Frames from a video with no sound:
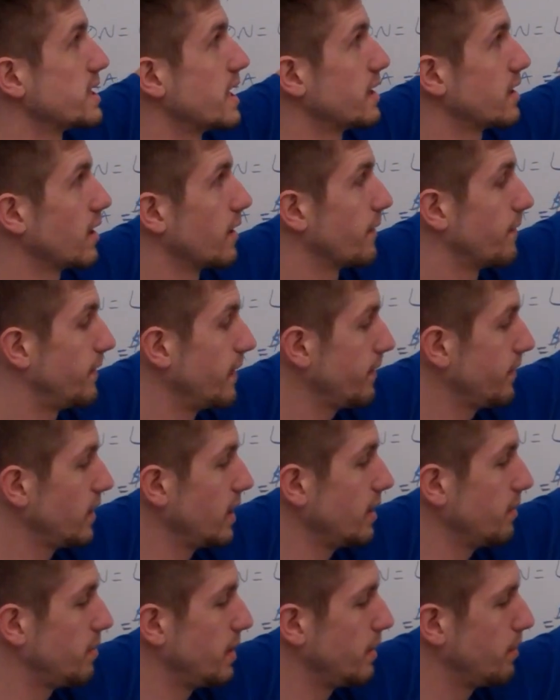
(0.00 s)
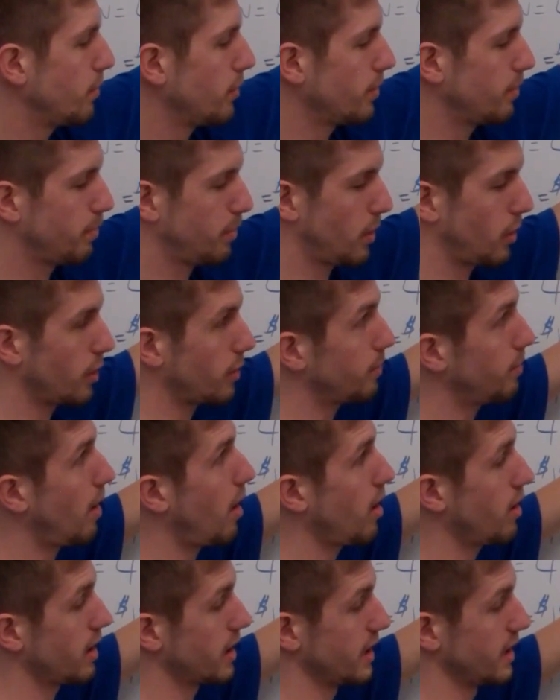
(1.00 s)
that there are 15 people per
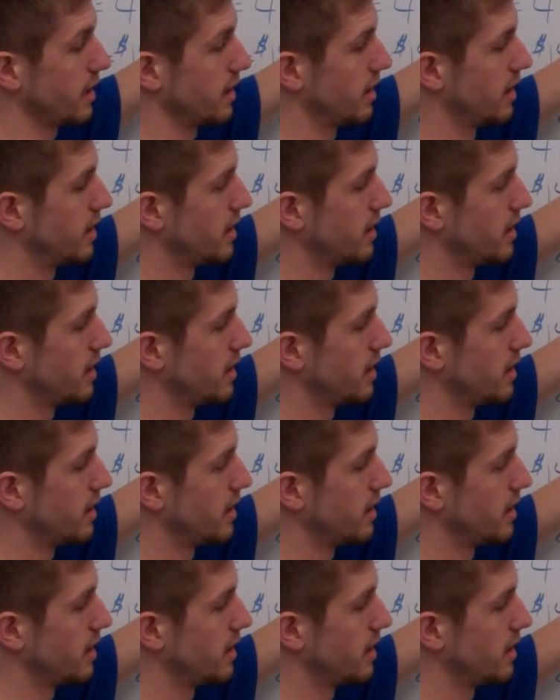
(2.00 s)
party.